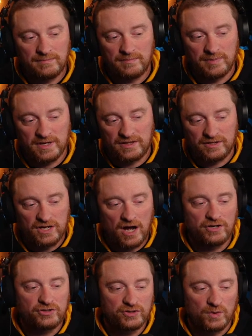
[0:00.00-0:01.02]
the
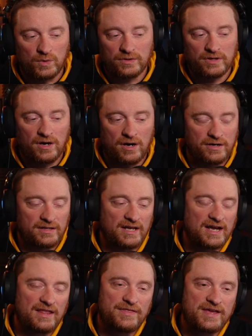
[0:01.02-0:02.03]
Dodgers or the Guard,
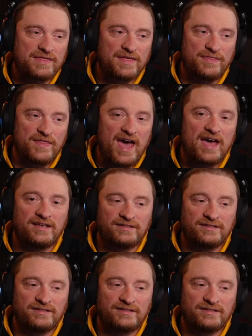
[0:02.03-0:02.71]
I think that